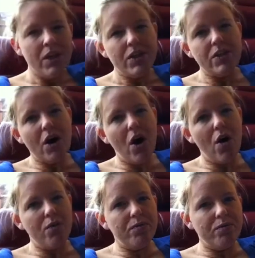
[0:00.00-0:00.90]

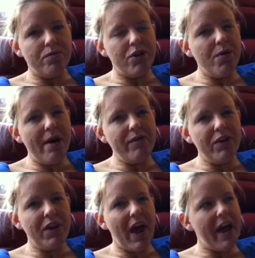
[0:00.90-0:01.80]
So, do you
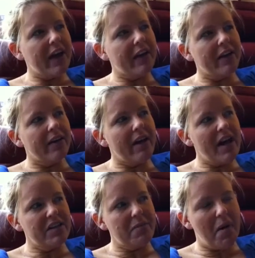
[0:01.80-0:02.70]
ever, like,
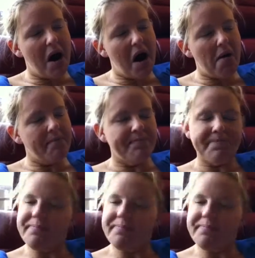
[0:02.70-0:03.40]
as a mom,